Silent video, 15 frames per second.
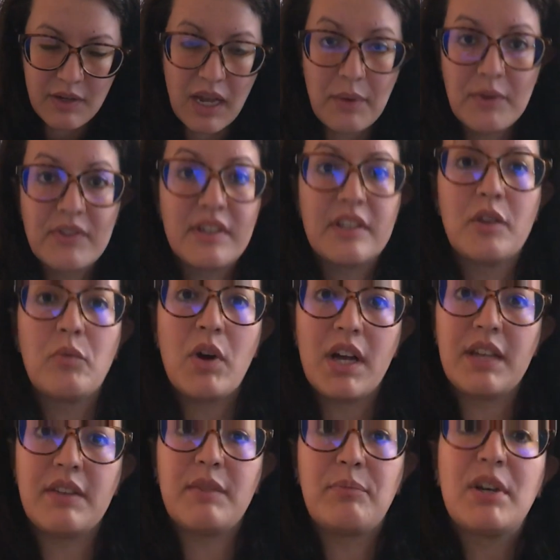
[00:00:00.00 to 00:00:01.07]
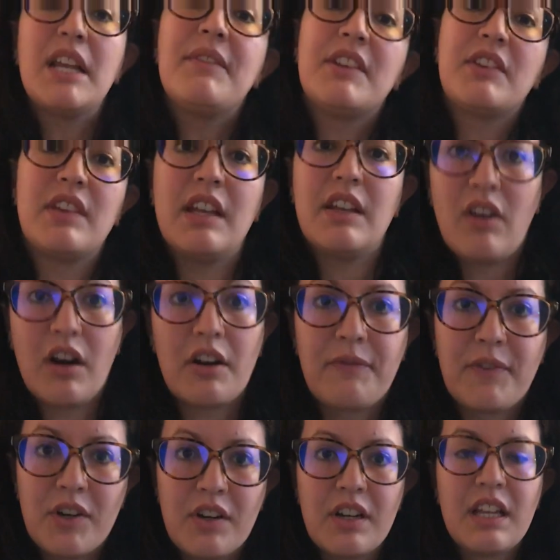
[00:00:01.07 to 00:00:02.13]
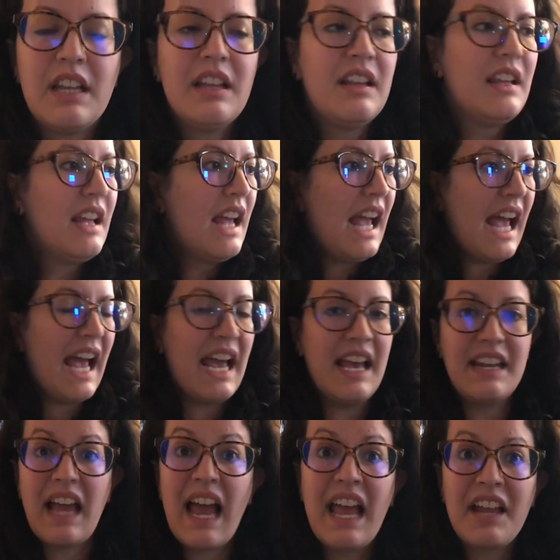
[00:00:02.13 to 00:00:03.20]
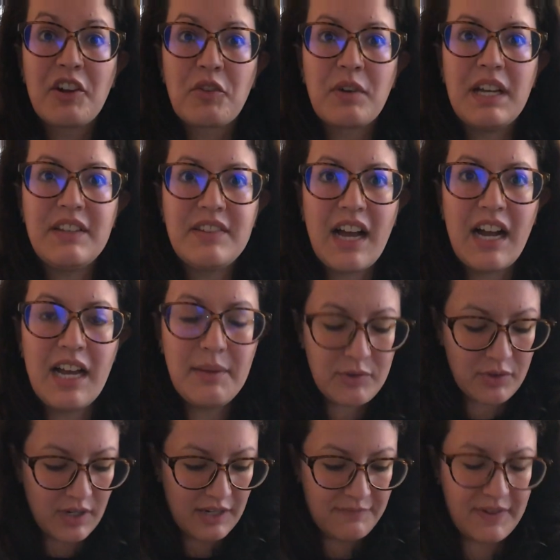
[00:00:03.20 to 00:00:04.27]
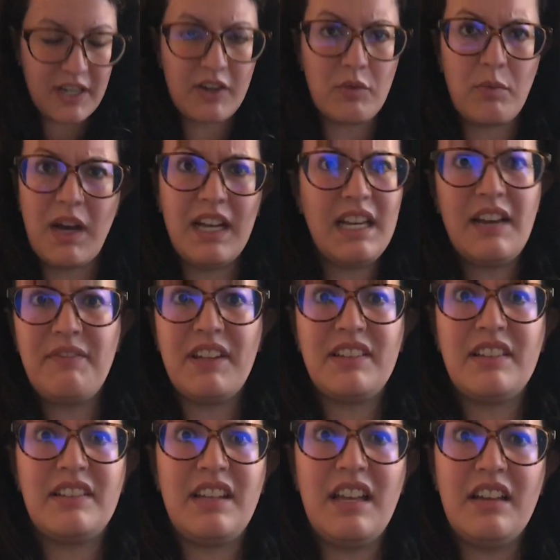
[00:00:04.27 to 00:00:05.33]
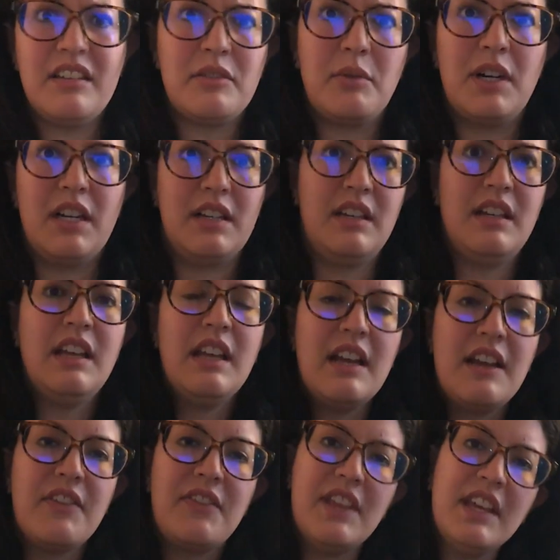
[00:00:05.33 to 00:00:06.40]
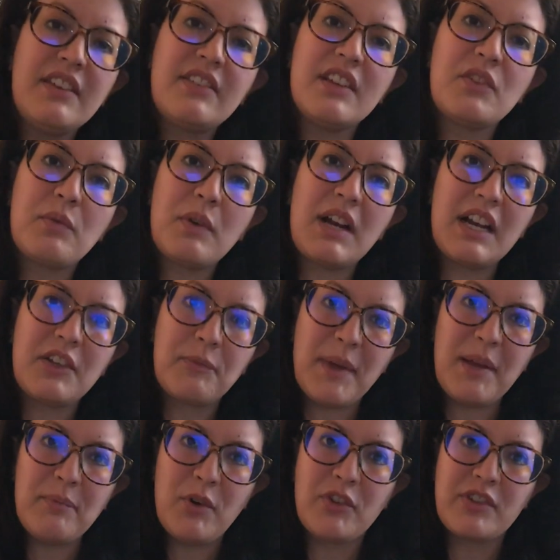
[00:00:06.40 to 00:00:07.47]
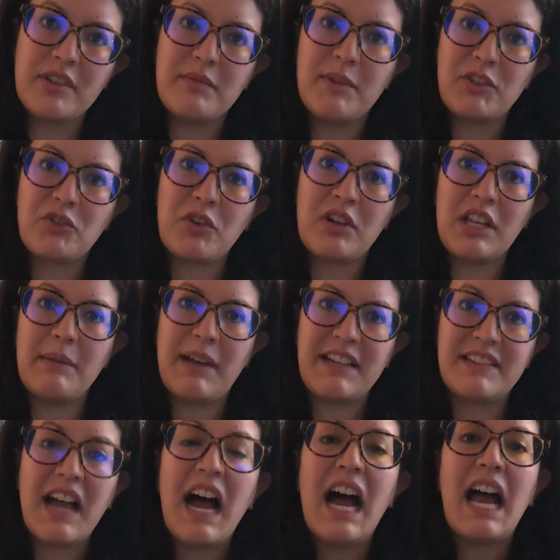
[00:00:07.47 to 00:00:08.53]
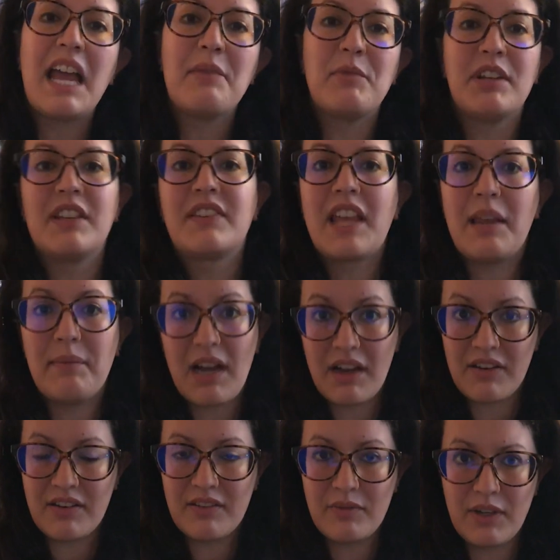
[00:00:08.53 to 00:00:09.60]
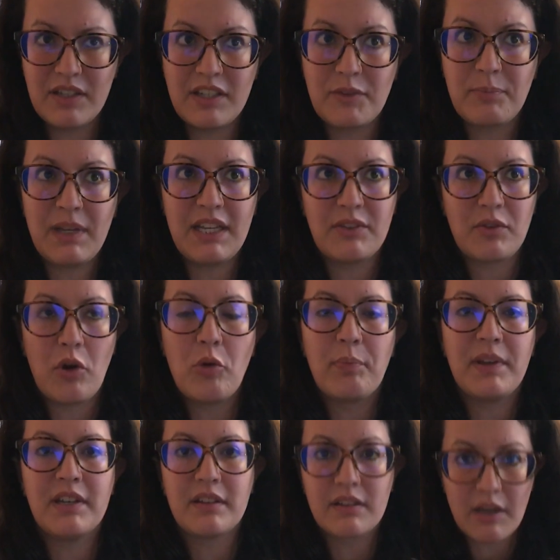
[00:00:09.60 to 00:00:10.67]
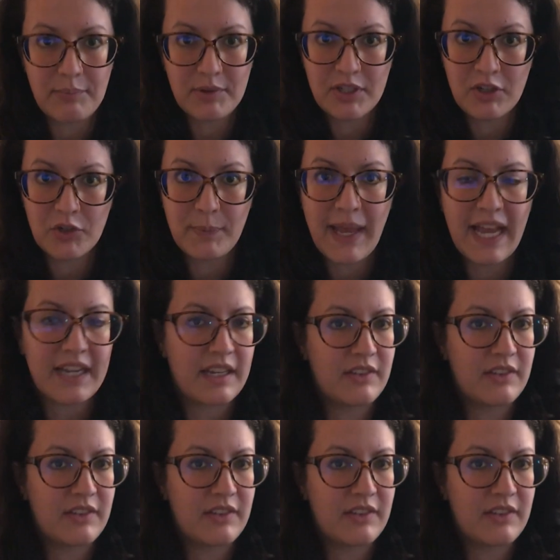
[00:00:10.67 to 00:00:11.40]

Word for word: I was in the one previously in Hartford, and I had a great time, so I figured why not visit the other one? This is where I spent most of the majority of my time when this came out, when this place opened a couple years back.